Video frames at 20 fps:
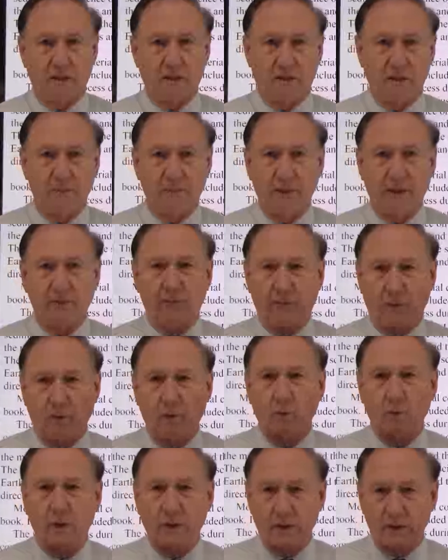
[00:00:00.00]
to be
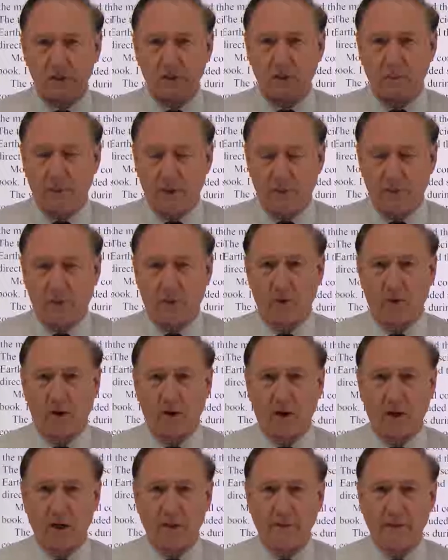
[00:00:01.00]
forewarned is to be
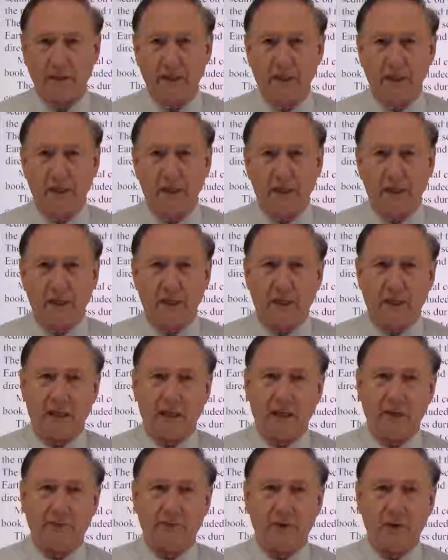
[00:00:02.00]
forearmed.
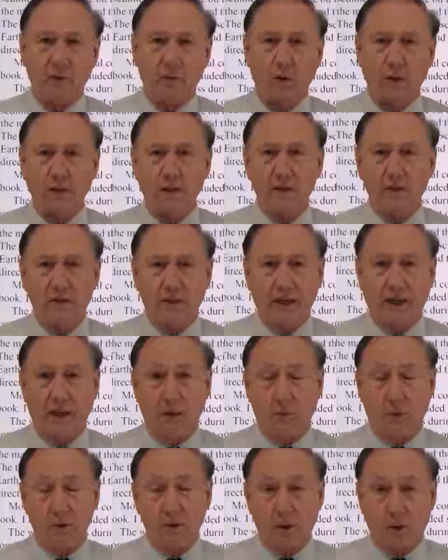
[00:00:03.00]
If you
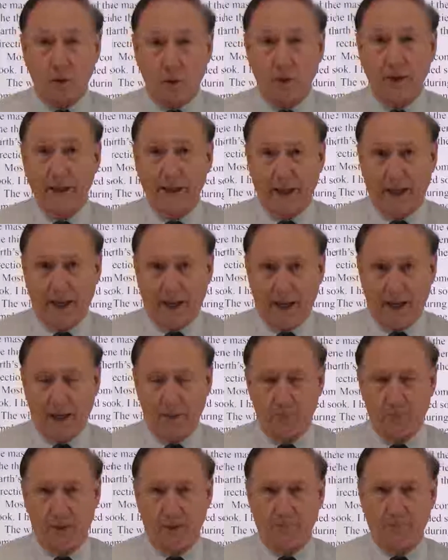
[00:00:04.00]
understand what's going to
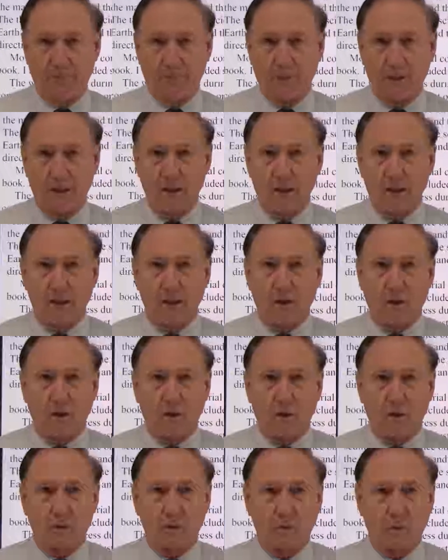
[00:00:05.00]
happen,
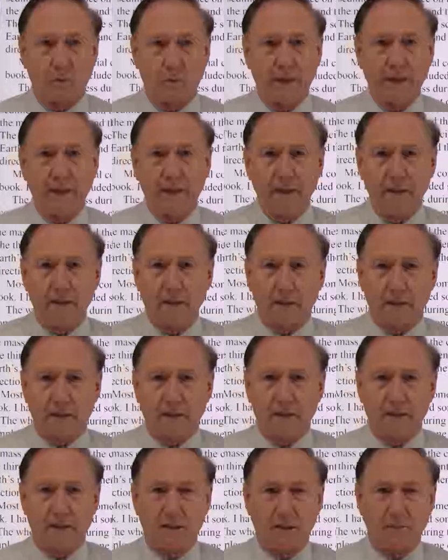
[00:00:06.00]
we,
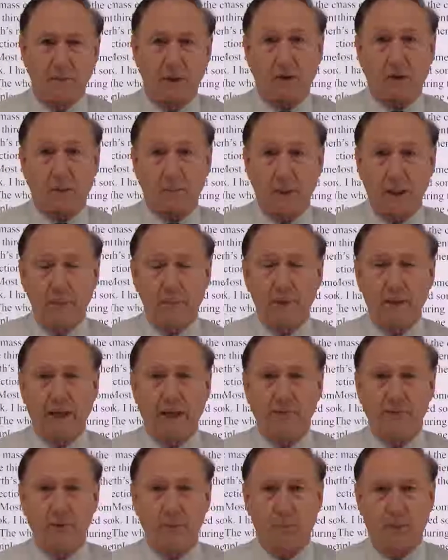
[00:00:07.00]
the American people,
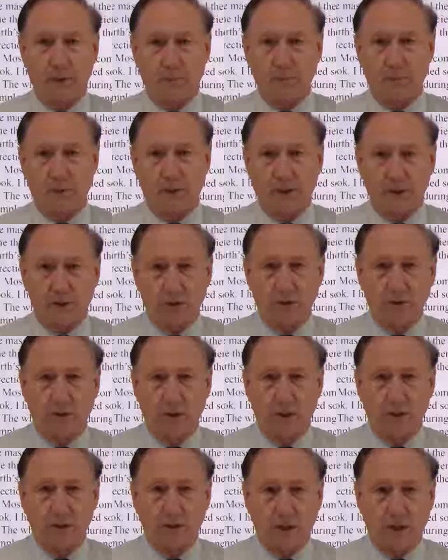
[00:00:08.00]
have to put pressure
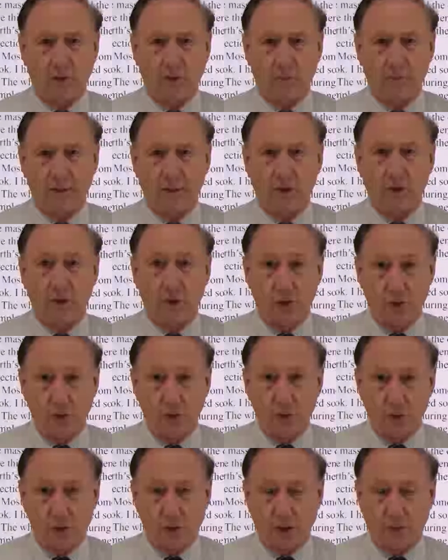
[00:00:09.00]
on government to
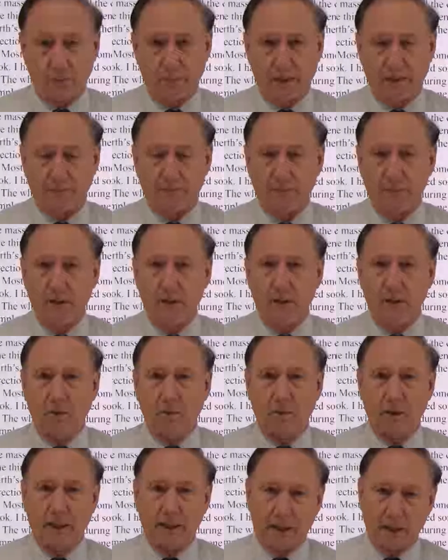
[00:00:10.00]
do something.
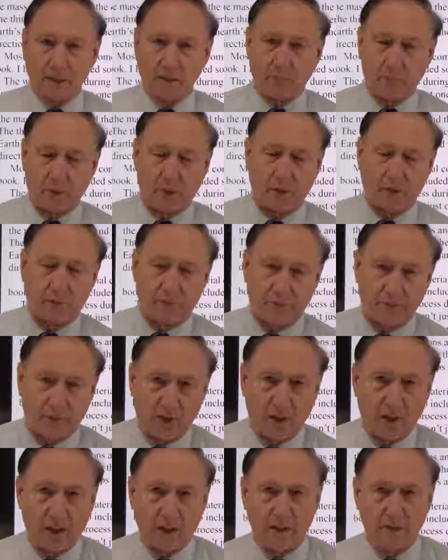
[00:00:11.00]
When I get to part
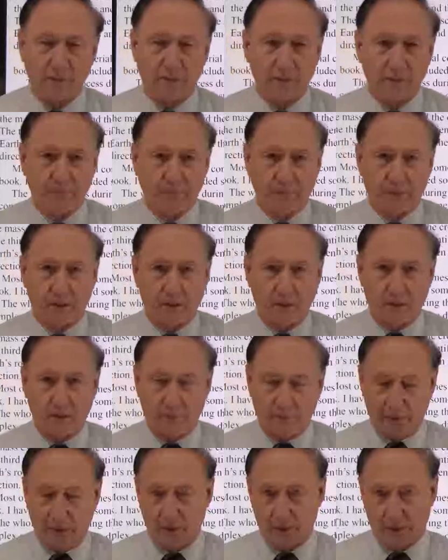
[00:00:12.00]
5
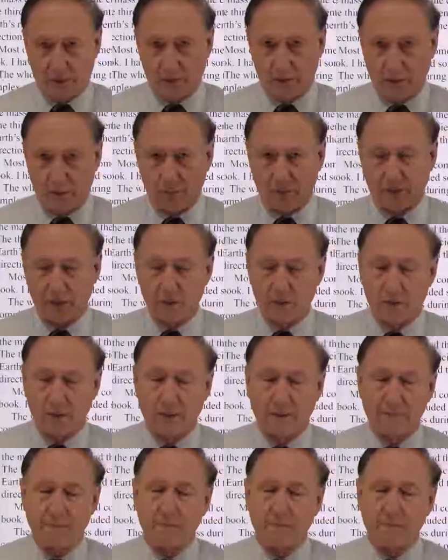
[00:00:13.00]
of this series,